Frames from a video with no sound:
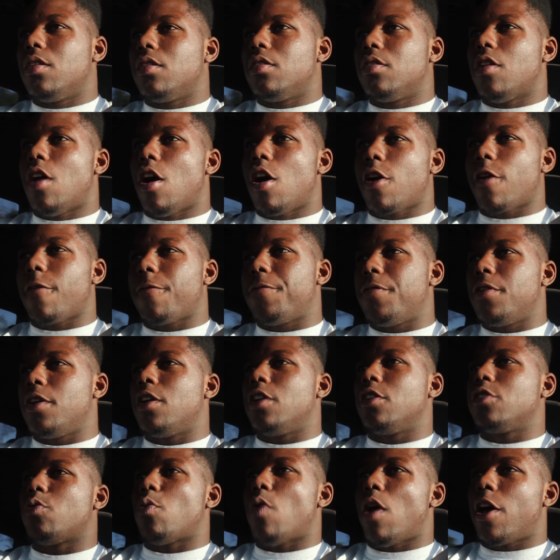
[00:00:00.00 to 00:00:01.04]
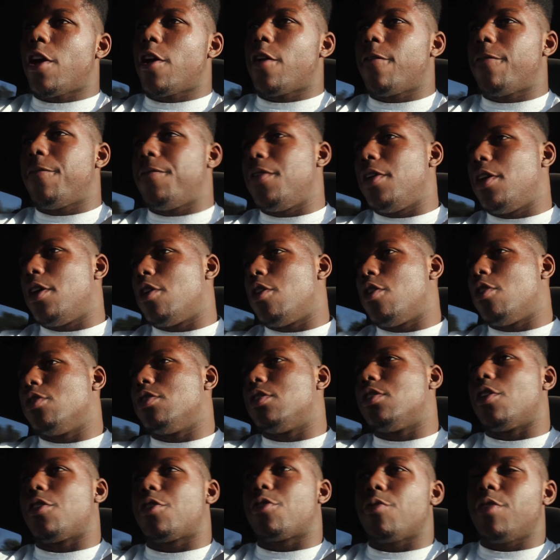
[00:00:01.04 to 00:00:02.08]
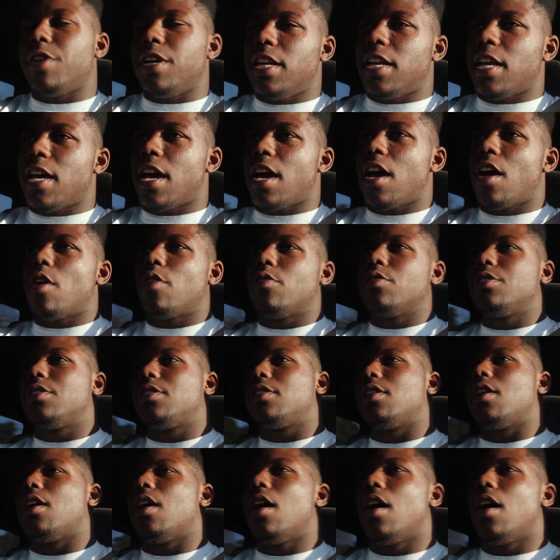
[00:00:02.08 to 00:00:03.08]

longer field, wider field, 3 downs,